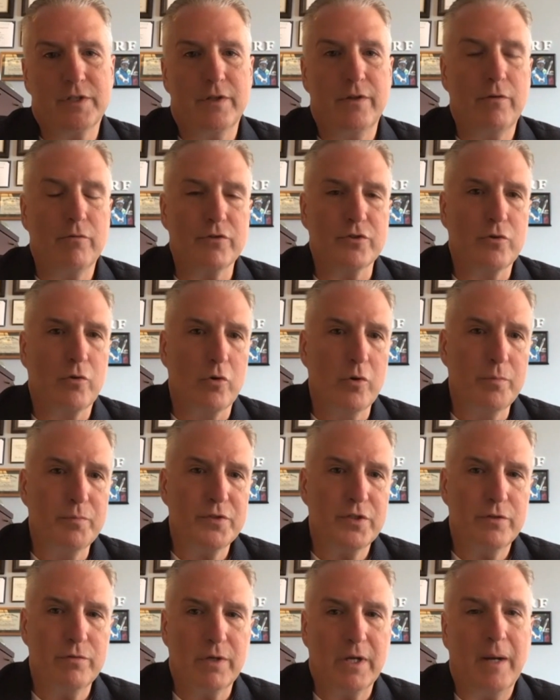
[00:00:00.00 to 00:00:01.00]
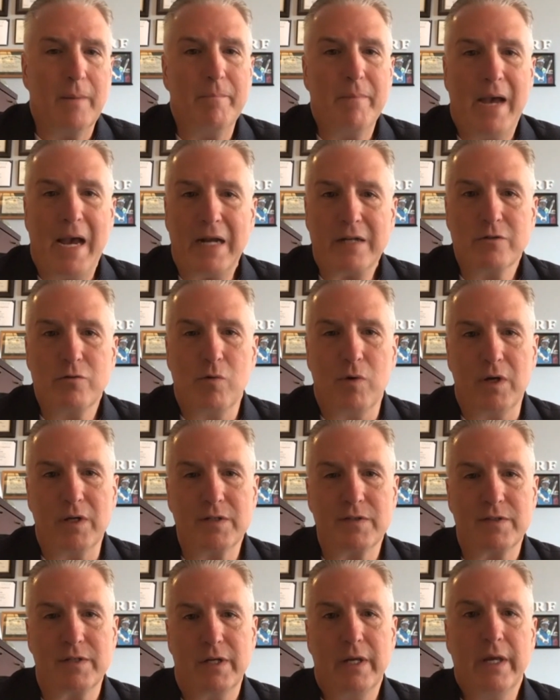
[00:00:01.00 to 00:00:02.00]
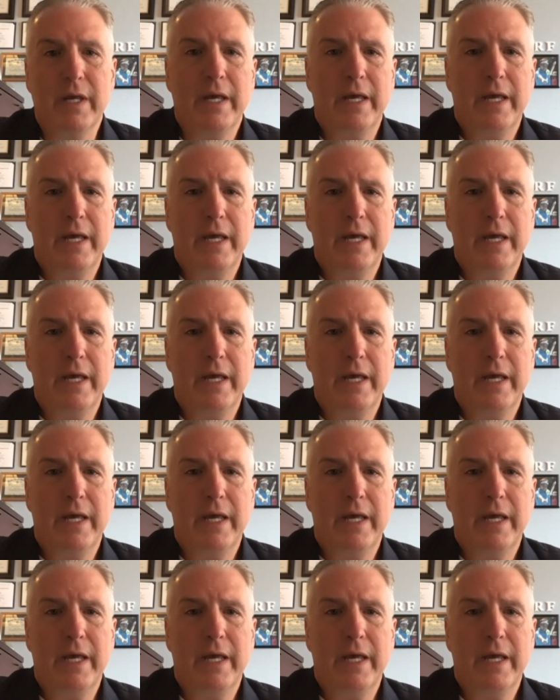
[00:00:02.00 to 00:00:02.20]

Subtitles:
and those groups to come back to us